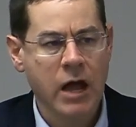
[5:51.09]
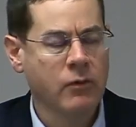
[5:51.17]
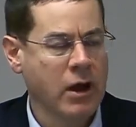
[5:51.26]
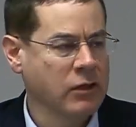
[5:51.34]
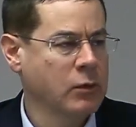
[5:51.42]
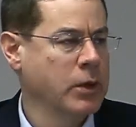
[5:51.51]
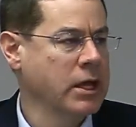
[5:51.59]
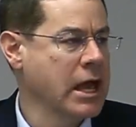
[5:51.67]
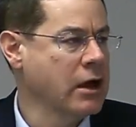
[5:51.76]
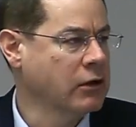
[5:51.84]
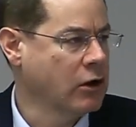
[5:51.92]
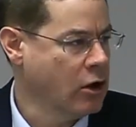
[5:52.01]
rather be an
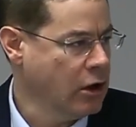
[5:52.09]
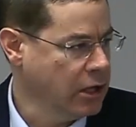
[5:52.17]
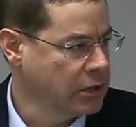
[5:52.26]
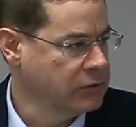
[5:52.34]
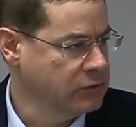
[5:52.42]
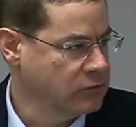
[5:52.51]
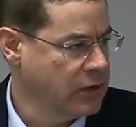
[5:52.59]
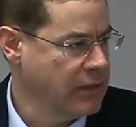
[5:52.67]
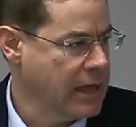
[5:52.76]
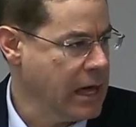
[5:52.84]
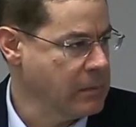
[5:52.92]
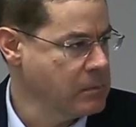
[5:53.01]
alcoholic than say
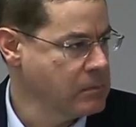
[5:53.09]
that.